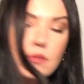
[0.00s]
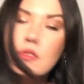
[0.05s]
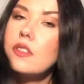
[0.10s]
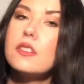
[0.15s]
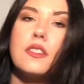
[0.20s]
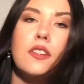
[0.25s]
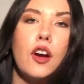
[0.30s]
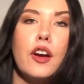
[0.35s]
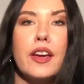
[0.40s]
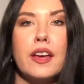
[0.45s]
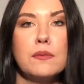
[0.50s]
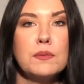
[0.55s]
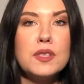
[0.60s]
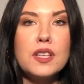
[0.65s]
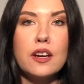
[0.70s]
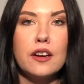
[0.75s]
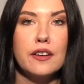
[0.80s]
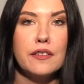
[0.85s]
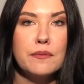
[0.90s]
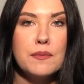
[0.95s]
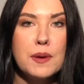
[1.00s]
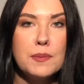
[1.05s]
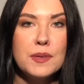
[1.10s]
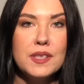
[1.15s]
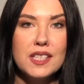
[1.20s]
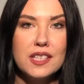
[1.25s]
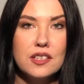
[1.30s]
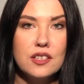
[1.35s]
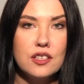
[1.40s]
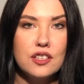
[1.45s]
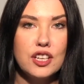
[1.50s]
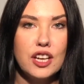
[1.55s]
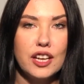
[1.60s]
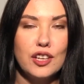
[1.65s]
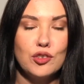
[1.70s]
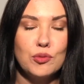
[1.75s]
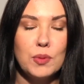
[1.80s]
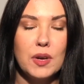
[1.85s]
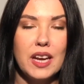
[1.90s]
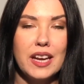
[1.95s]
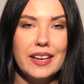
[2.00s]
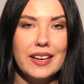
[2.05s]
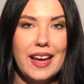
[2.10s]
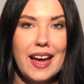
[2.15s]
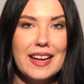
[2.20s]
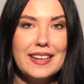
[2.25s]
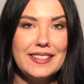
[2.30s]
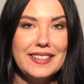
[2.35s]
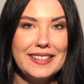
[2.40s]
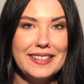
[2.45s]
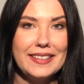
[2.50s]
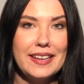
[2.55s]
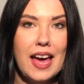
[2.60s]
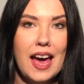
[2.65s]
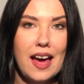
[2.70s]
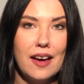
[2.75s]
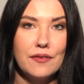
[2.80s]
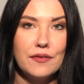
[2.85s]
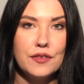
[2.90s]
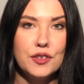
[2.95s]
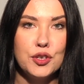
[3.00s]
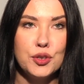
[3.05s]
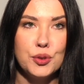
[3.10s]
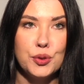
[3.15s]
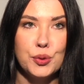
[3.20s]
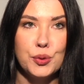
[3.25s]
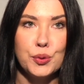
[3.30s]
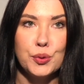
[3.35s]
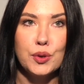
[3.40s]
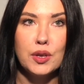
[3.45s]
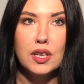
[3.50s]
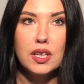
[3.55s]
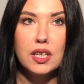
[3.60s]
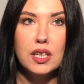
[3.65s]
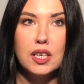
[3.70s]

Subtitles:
Okay, I'm sorry if my position changed, but I did have to